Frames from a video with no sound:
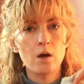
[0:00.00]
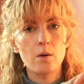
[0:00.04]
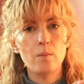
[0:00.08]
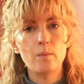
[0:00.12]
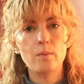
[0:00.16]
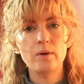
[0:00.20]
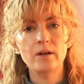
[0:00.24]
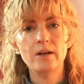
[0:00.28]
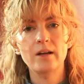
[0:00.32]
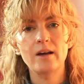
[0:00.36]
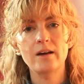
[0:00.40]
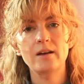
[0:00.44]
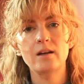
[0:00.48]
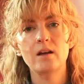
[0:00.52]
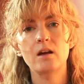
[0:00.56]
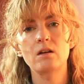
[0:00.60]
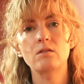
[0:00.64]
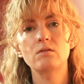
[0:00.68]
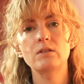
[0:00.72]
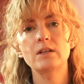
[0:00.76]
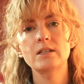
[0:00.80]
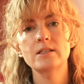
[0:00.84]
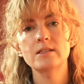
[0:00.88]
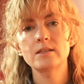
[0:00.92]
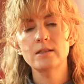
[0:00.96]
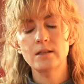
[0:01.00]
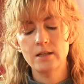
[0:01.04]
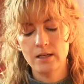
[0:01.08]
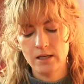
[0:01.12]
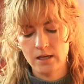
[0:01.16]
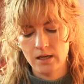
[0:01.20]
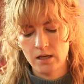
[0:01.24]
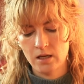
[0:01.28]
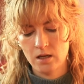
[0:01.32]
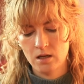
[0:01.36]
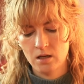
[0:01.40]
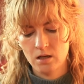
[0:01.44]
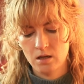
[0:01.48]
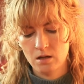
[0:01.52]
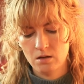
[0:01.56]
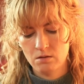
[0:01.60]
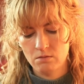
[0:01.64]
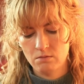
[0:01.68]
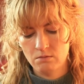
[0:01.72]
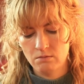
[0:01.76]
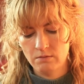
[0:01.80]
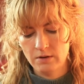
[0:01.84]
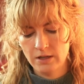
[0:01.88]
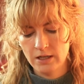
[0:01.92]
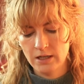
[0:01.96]
but I recently
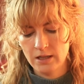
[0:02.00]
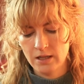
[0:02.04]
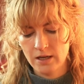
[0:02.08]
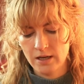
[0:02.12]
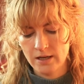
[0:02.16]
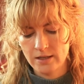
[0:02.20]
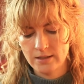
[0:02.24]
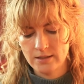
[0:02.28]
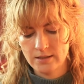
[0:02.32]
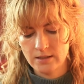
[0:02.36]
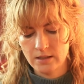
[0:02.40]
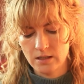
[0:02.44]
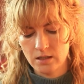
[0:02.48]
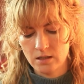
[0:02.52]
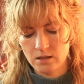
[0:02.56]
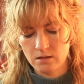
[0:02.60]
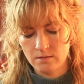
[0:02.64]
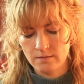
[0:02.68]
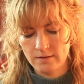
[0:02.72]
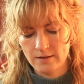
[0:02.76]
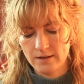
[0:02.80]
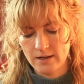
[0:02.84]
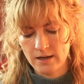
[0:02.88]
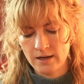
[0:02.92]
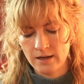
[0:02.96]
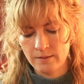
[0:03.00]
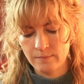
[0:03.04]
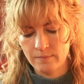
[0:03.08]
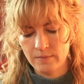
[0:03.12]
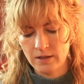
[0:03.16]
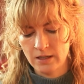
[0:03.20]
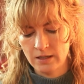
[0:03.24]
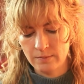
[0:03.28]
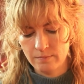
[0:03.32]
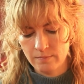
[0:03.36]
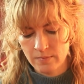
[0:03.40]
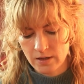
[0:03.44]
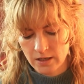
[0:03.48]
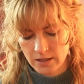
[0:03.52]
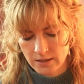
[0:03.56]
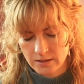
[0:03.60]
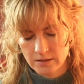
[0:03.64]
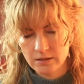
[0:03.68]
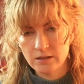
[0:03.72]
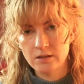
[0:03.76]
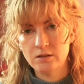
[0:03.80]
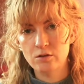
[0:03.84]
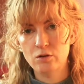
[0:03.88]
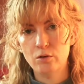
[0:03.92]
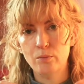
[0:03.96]
realized that it
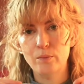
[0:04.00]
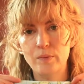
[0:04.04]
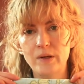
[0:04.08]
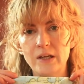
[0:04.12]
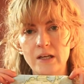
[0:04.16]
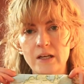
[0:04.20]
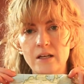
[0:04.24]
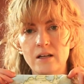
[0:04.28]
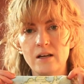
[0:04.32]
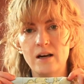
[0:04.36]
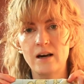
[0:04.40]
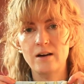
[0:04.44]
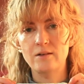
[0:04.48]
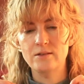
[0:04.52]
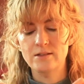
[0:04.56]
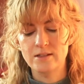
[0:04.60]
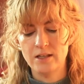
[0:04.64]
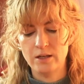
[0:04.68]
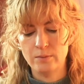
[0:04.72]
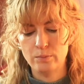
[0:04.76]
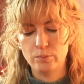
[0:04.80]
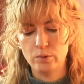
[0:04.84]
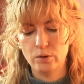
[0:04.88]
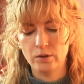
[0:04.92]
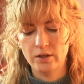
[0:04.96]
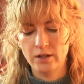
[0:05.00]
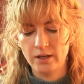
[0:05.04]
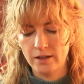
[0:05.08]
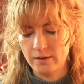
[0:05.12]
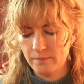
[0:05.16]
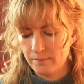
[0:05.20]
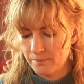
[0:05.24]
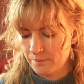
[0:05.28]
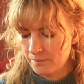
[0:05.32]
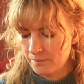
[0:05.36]
might not be an outside pocket.